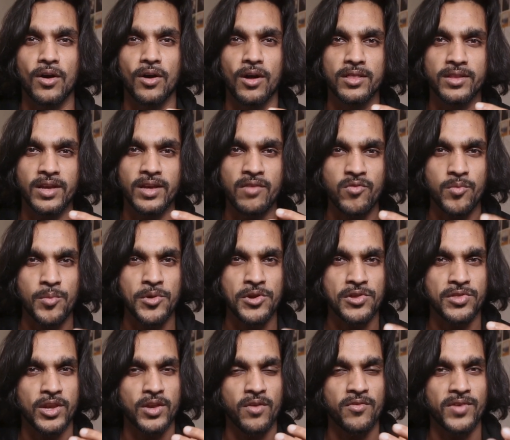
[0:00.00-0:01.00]
all the information
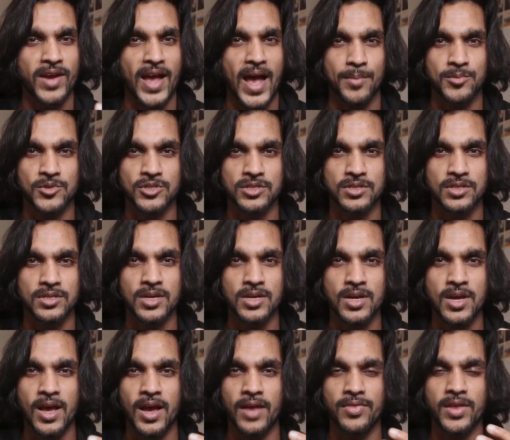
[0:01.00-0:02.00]
that you've captured
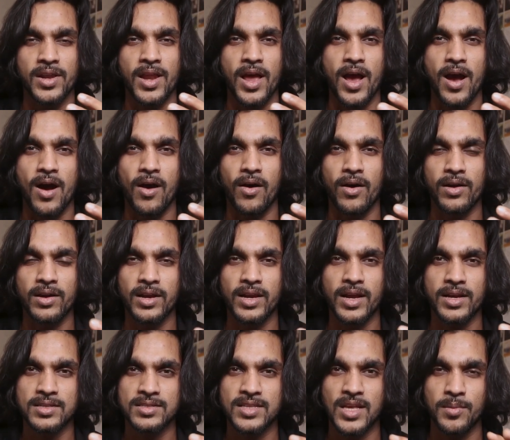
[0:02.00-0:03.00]
and then
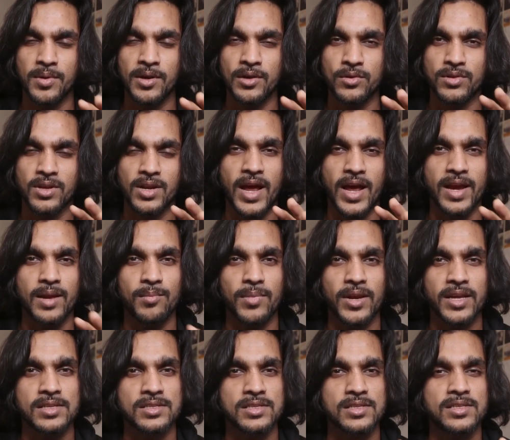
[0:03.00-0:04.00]
organize them into the right
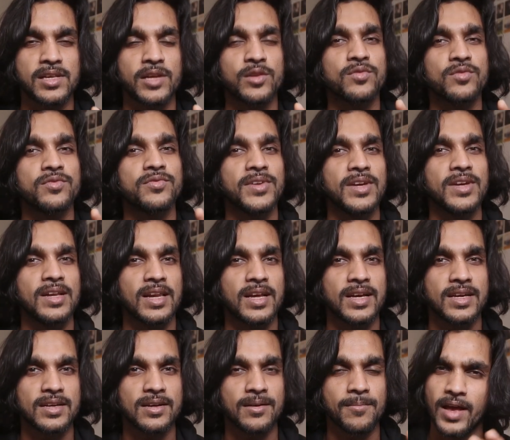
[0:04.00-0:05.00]
places that you feel
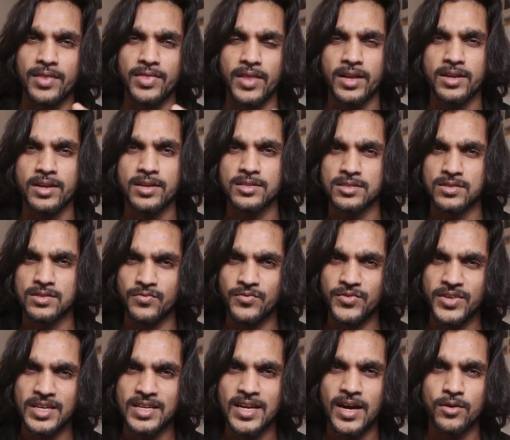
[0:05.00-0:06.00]
like, and then just
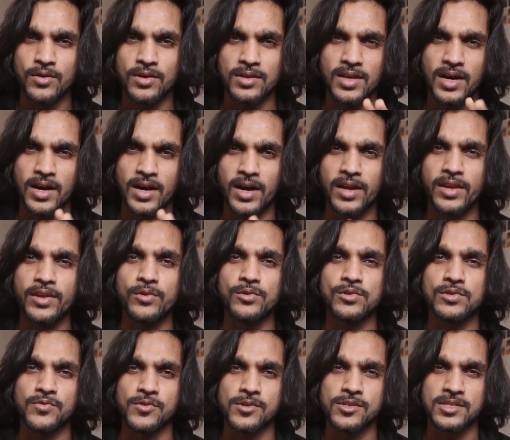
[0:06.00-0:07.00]
weed out the
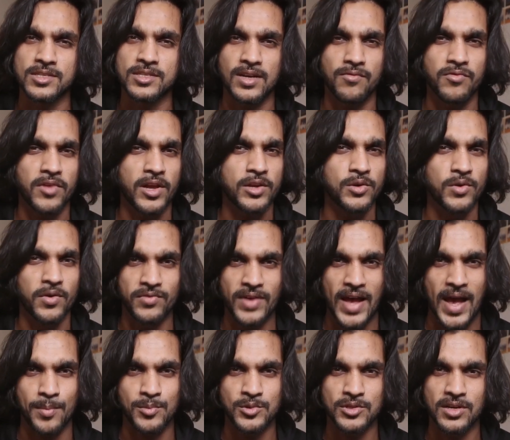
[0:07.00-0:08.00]
unuseful stuff that you have
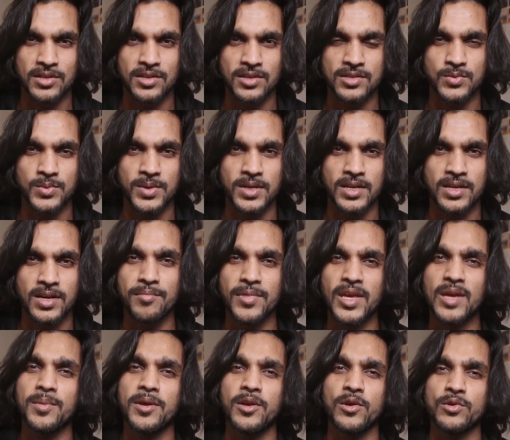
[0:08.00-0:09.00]
captured this week.
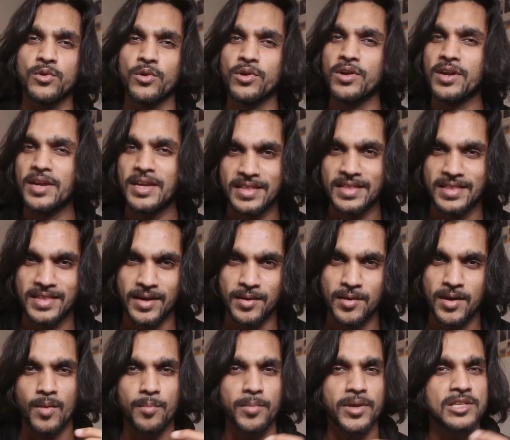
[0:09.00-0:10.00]
Maybe you don't need them
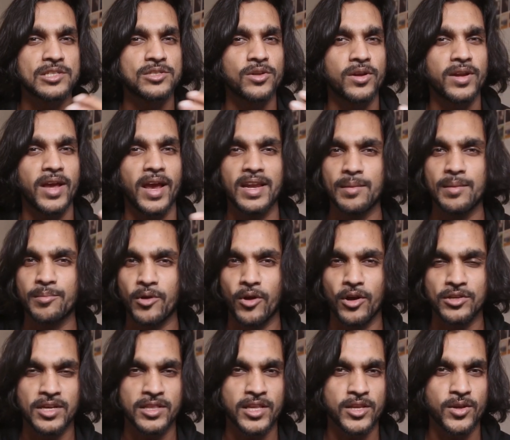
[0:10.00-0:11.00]
based on any
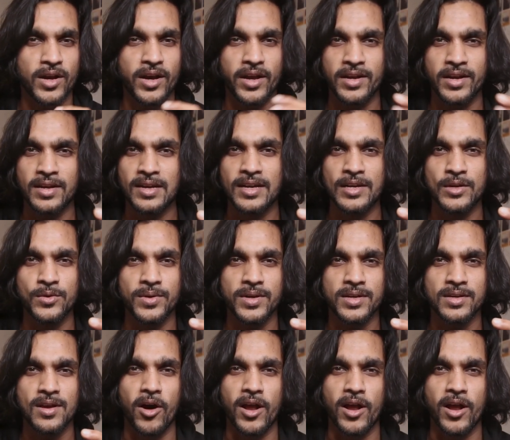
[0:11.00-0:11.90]
project that you're currently doing